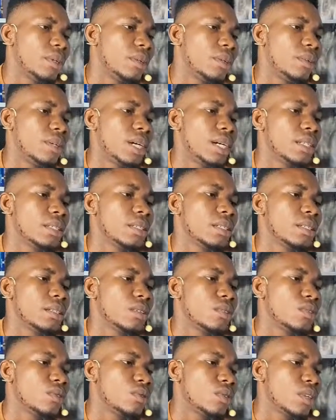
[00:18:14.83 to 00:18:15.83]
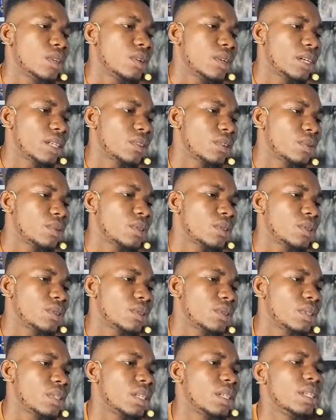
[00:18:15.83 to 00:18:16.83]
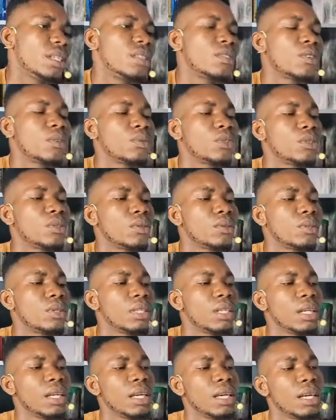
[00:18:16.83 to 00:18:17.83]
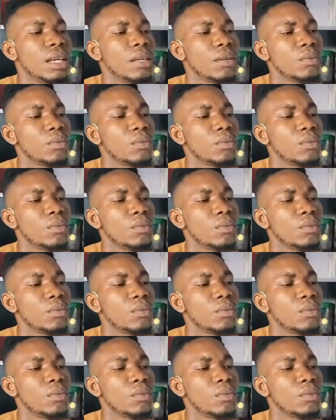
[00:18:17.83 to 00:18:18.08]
All right. So the correct option is option A,